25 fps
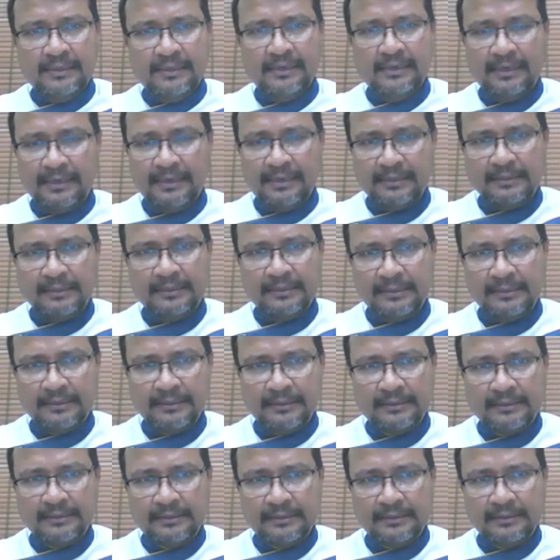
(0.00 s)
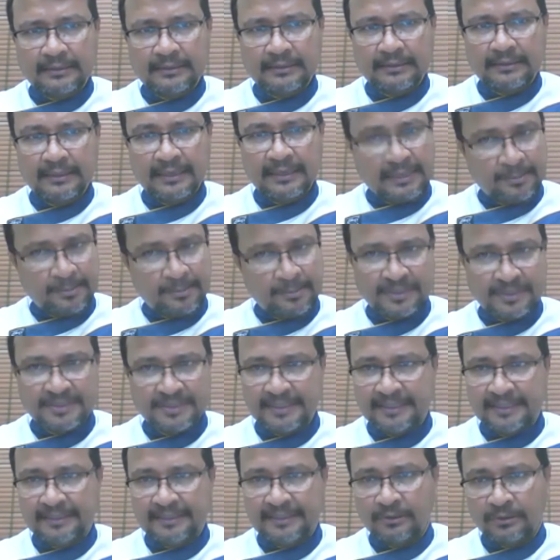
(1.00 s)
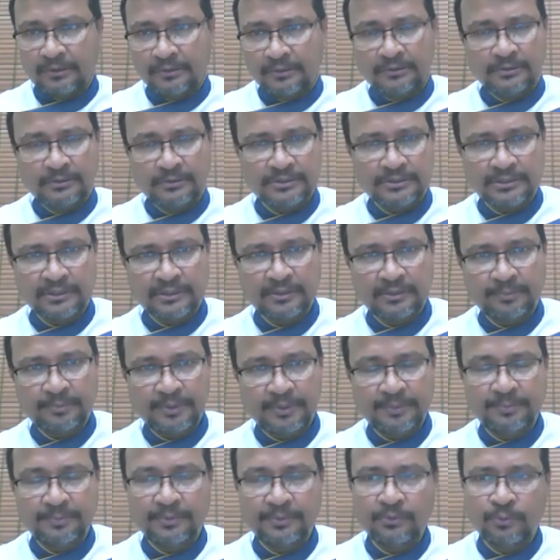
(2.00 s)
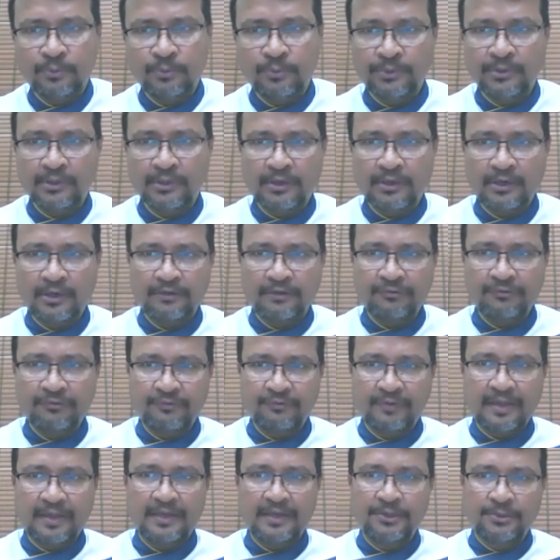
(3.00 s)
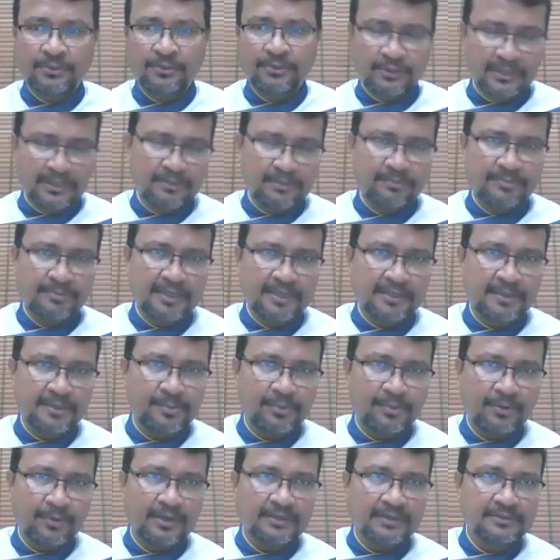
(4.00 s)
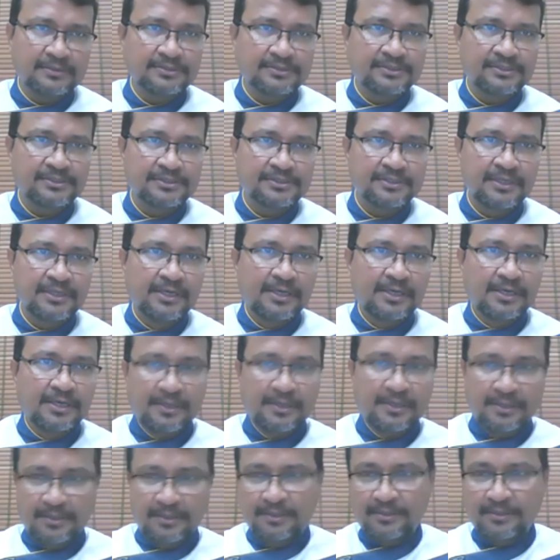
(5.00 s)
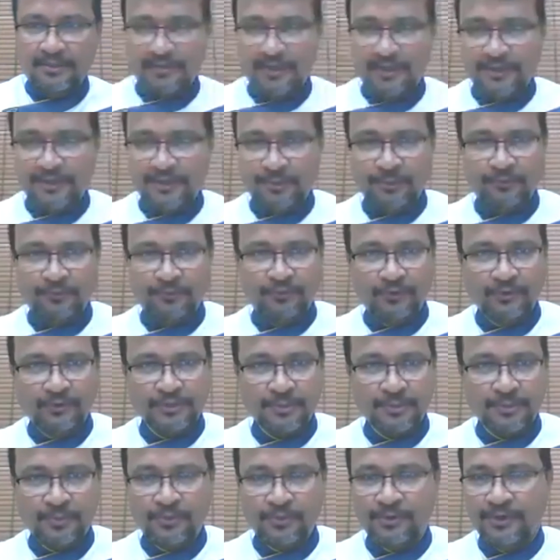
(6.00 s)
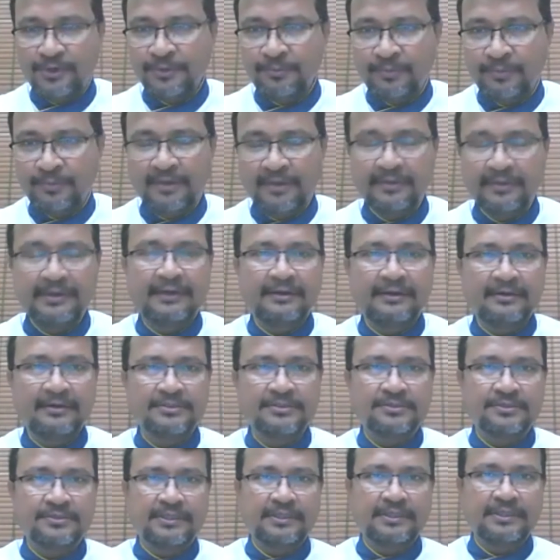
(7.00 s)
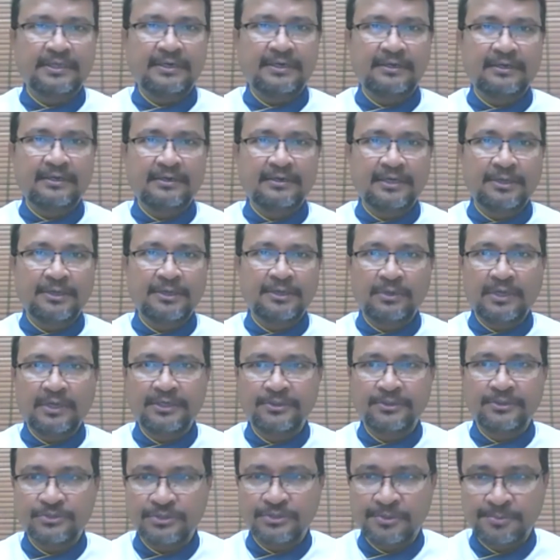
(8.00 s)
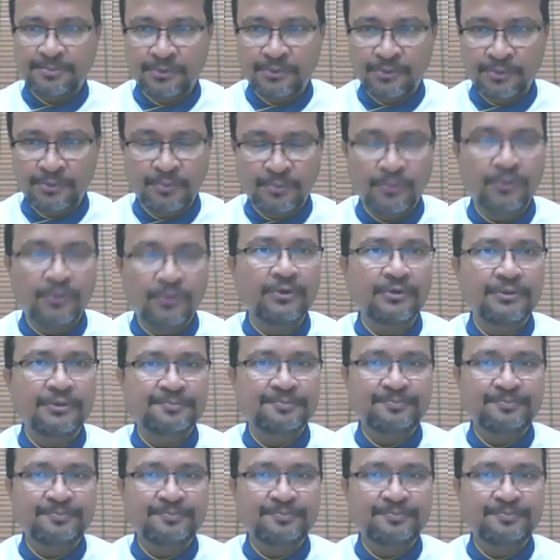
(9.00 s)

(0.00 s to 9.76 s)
Uh, I appreciate all those uh, people who put a lot of value to their bakery products. Thank you for supporting bakery industry, and I would like to support more.